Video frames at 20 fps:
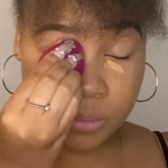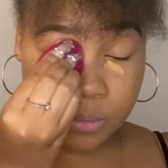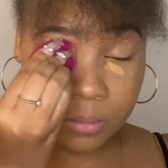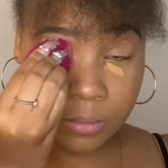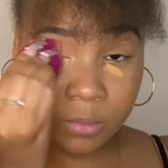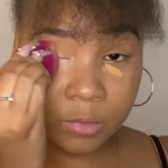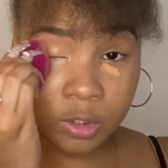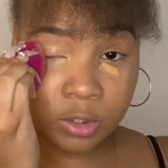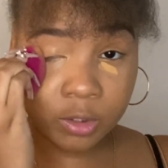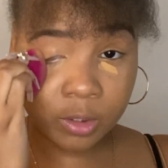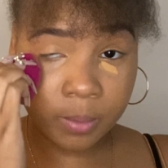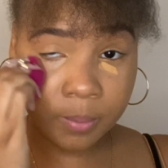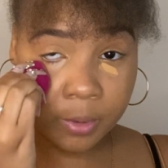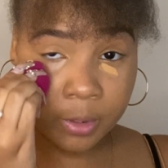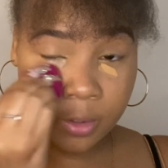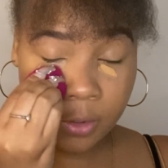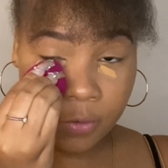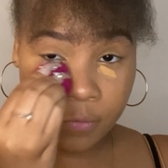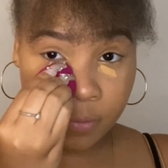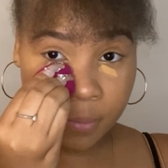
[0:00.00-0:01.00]
I'm just gonna put it
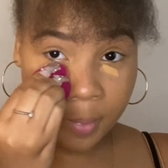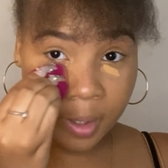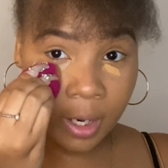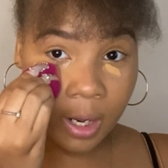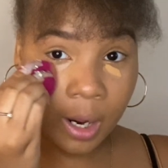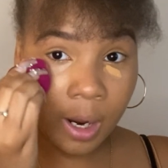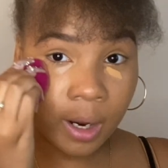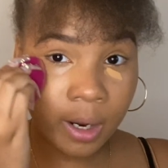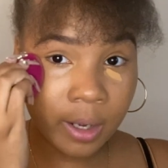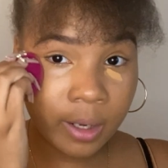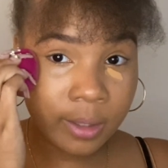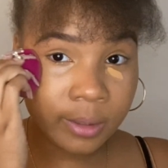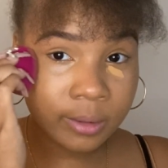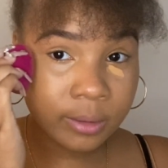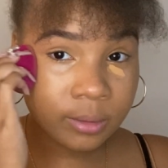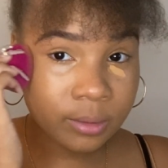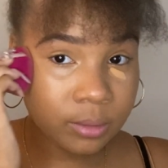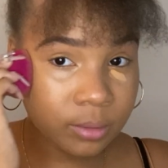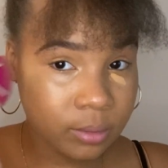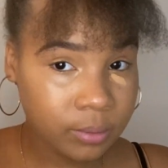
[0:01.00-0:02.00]
over my
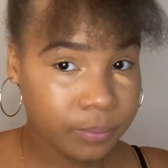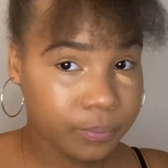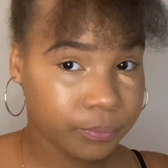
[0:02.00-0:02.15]
eyes.